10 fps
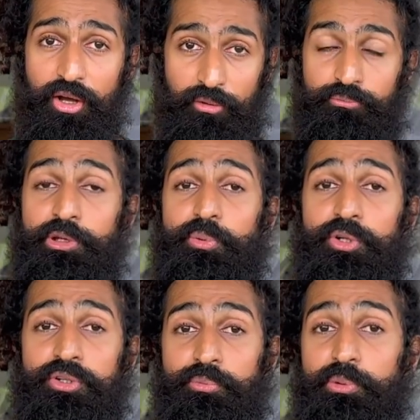we
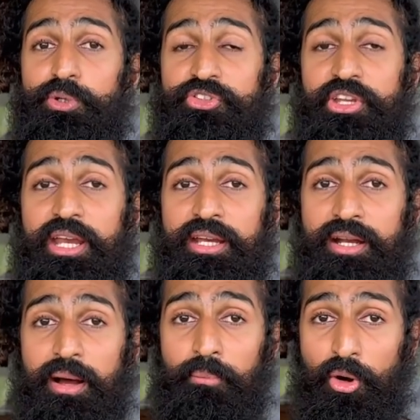would say in
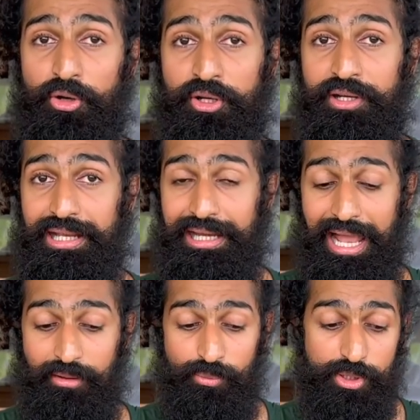our modern day
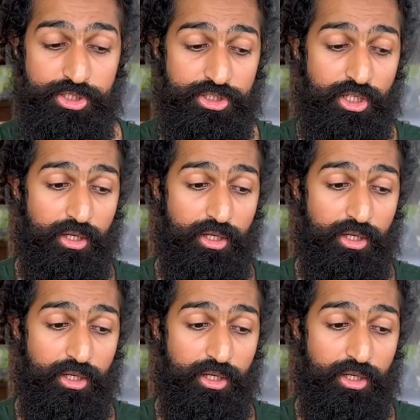language,